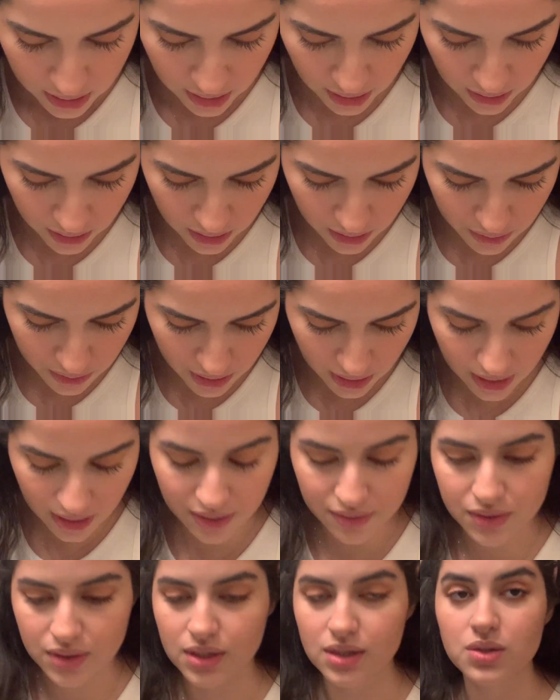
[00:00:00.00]
Now that we
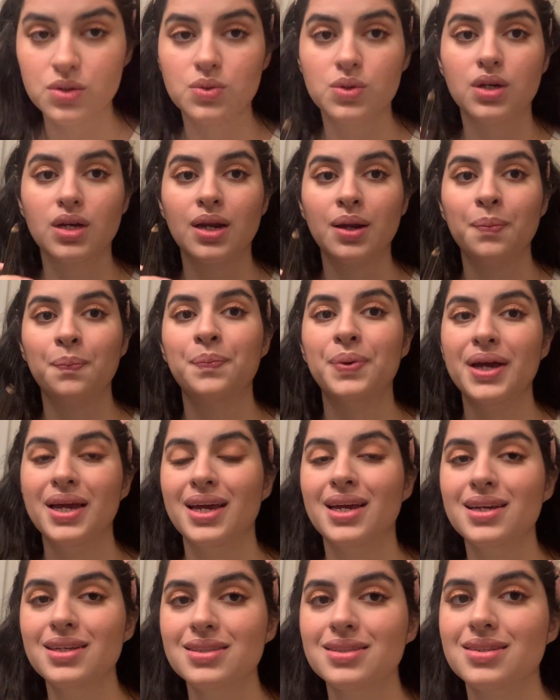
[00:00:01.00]
have this, we're gonna
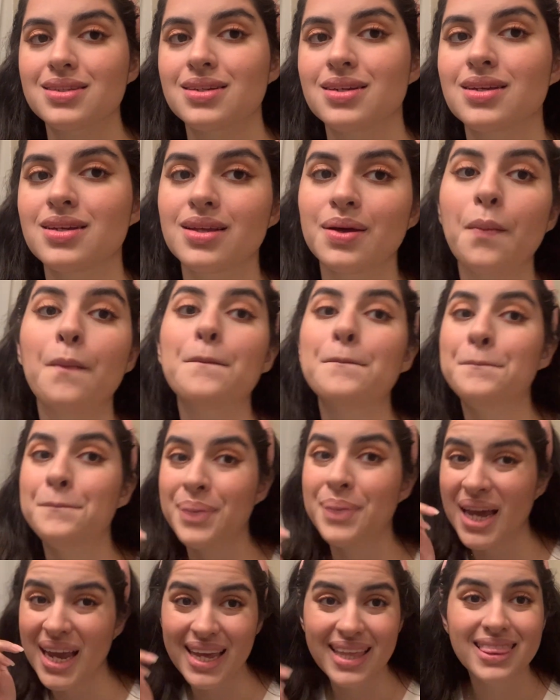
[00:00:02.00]
paint
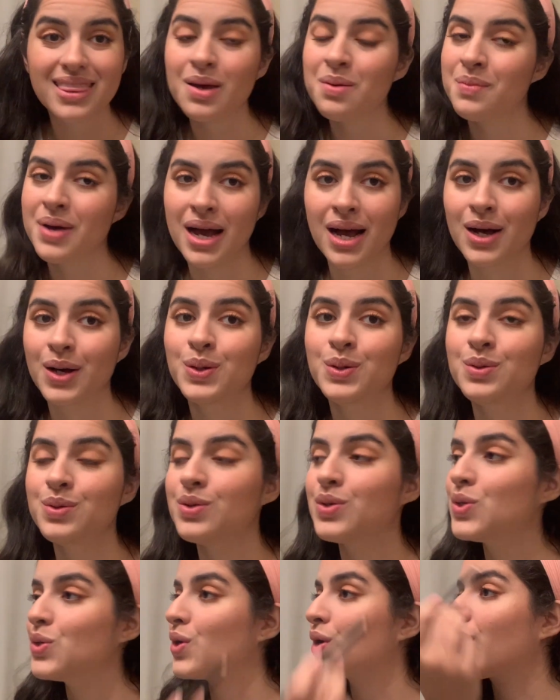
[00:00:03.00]
them out,
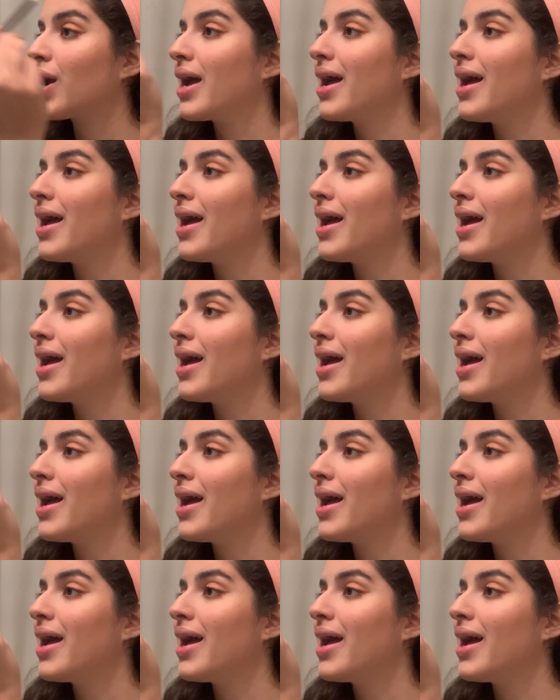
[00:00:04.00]
your